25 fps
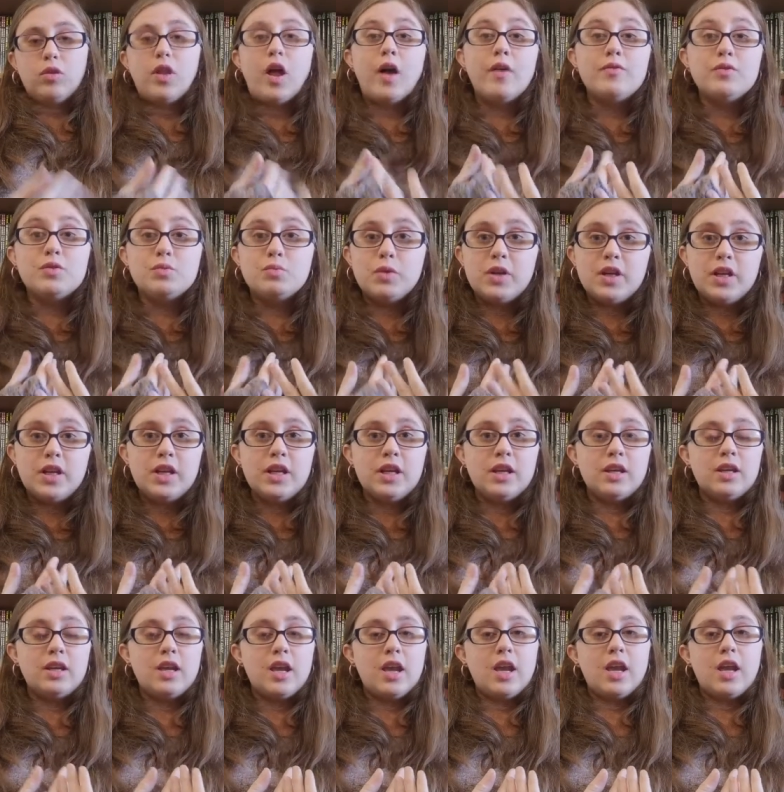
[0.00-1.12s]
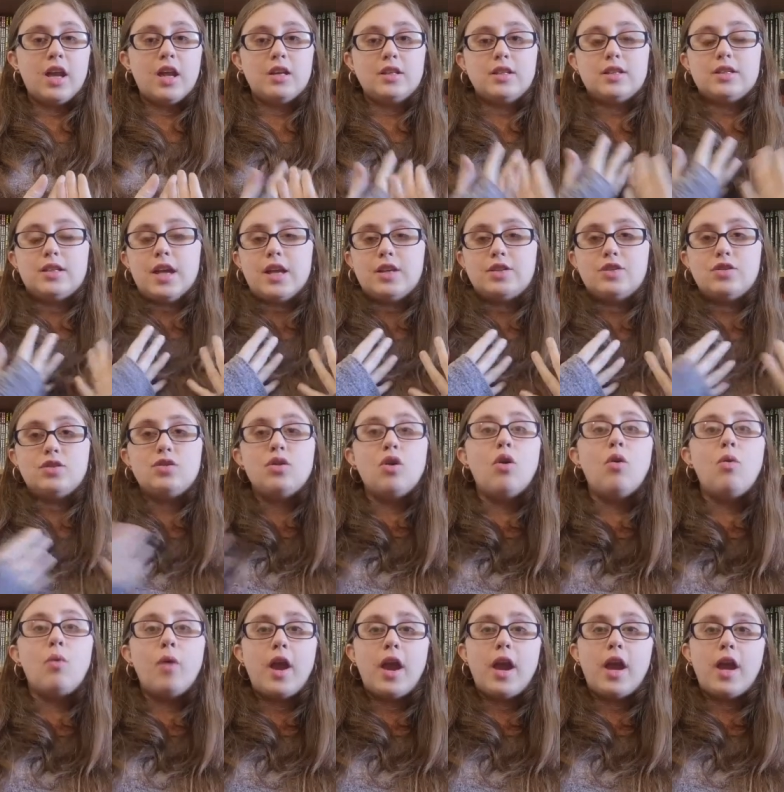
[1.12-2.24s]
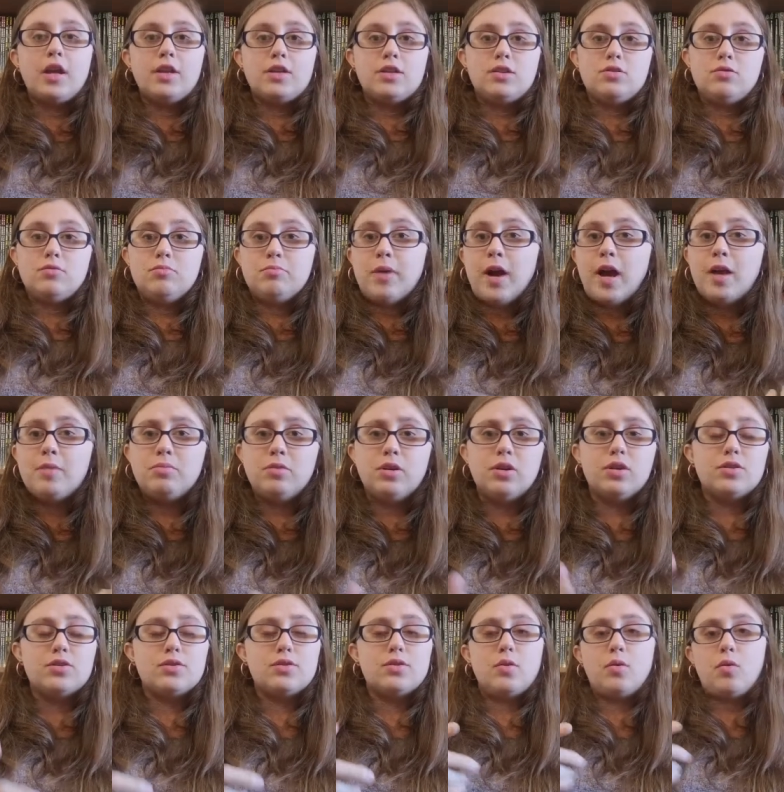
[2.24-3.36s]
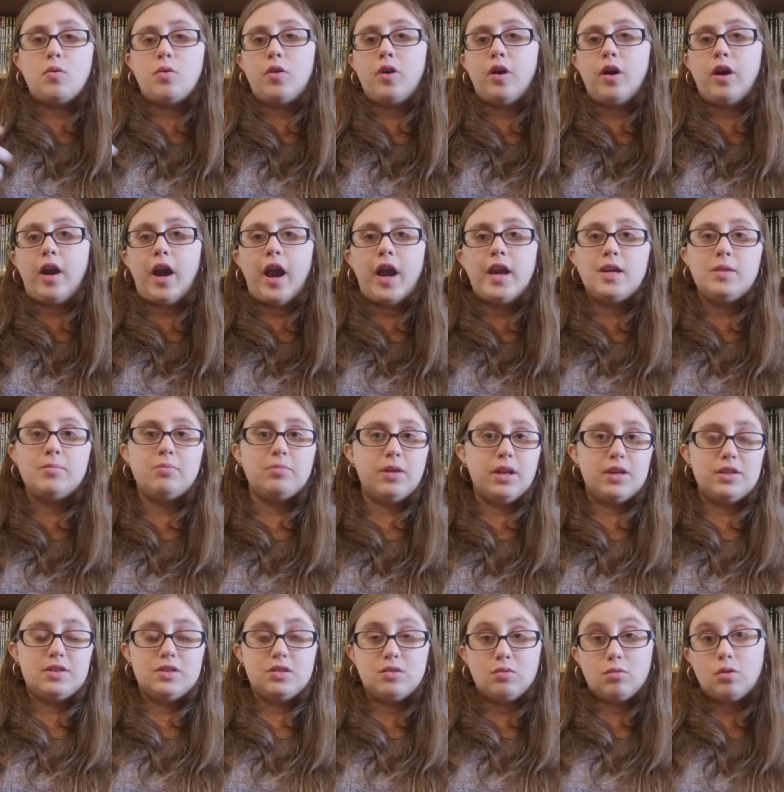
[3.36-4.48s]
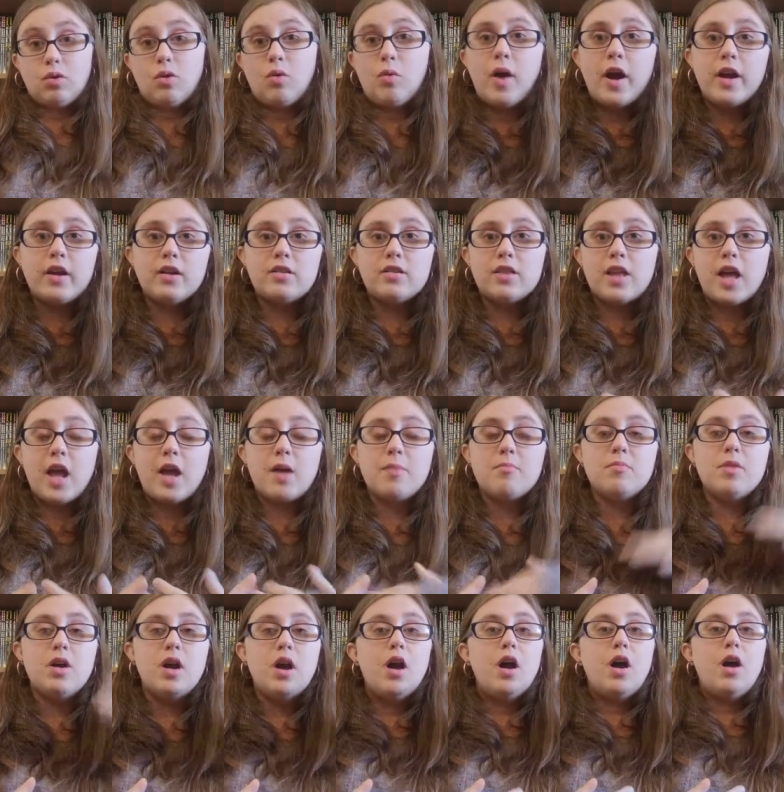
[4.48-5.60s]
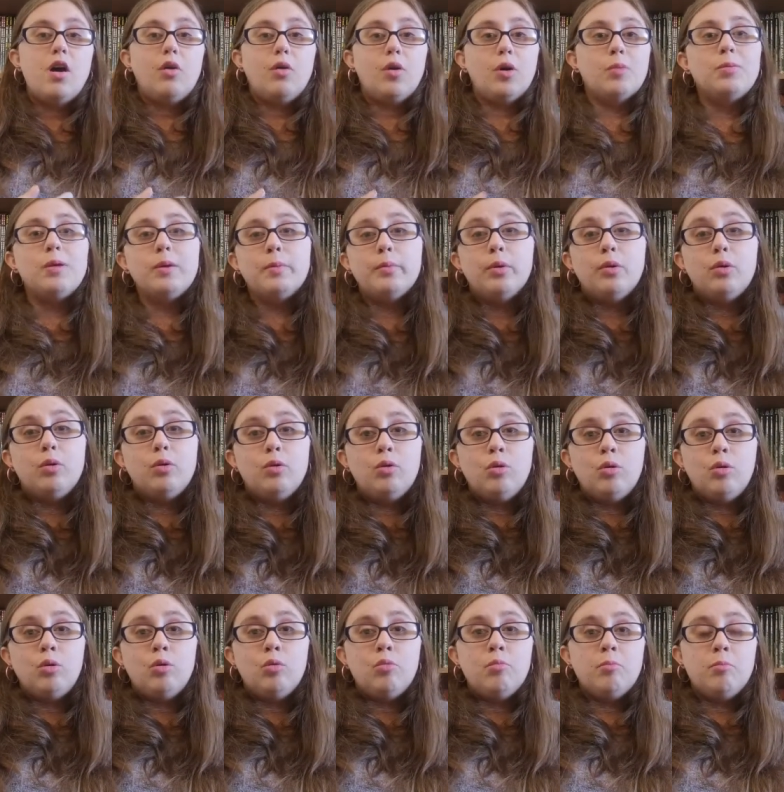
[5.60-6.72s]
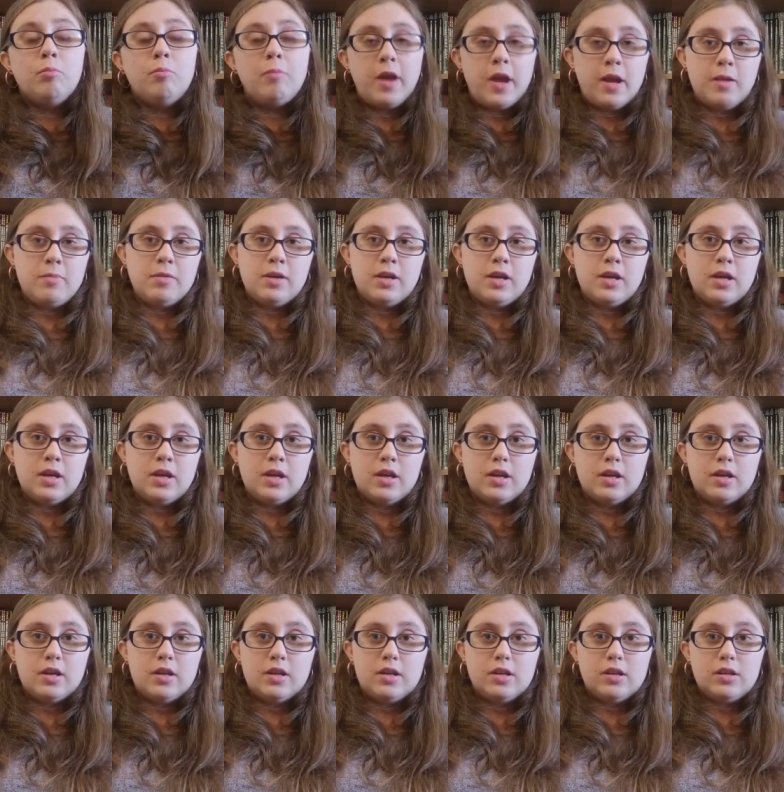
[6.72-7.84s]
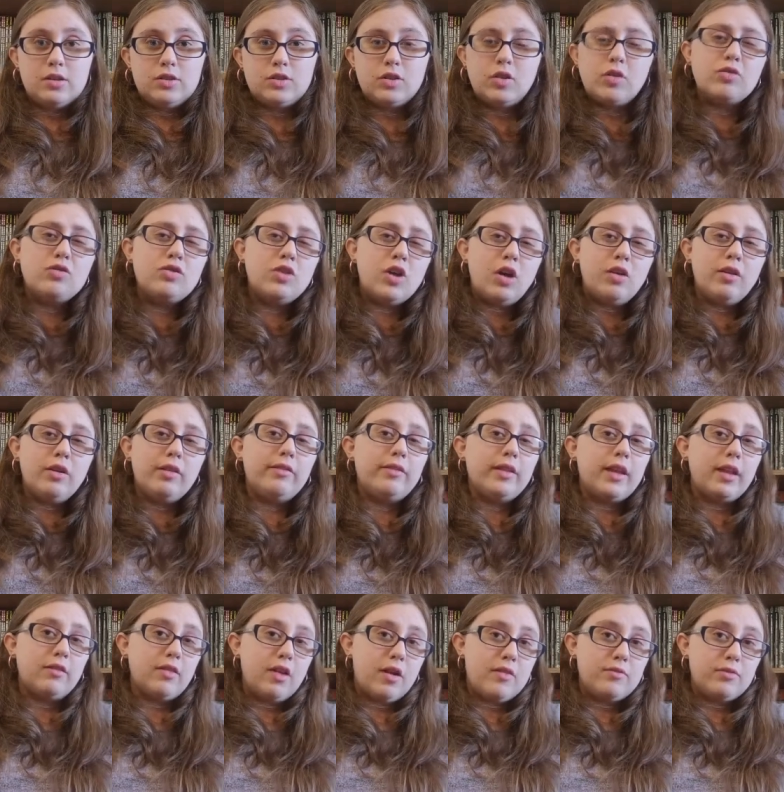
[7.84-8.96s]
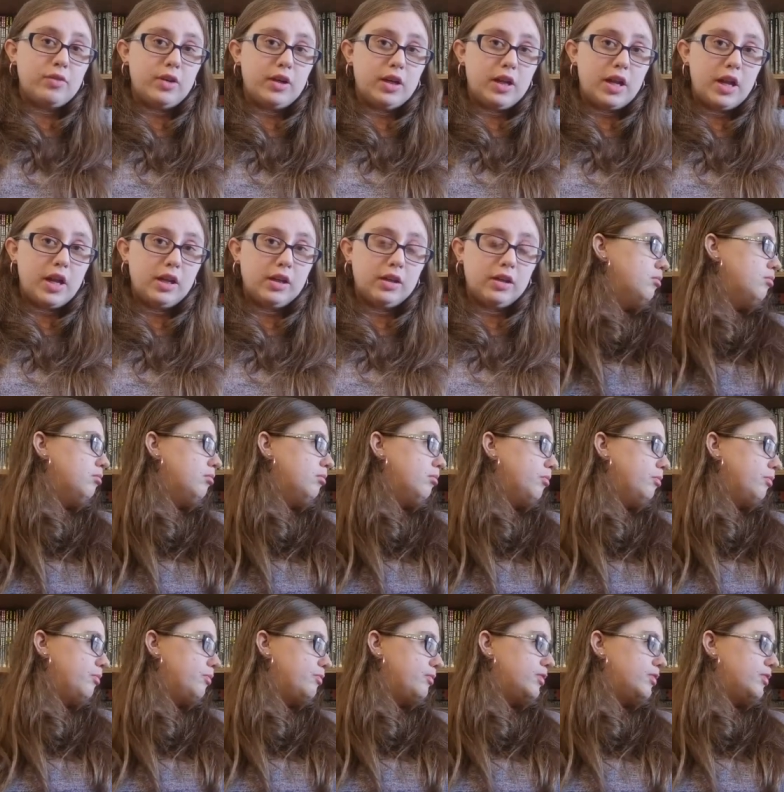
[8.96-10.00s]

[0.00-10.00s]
loves reading and just has no way to buy books or any place to acquire them or people who maybe don't know if they love reading. Um,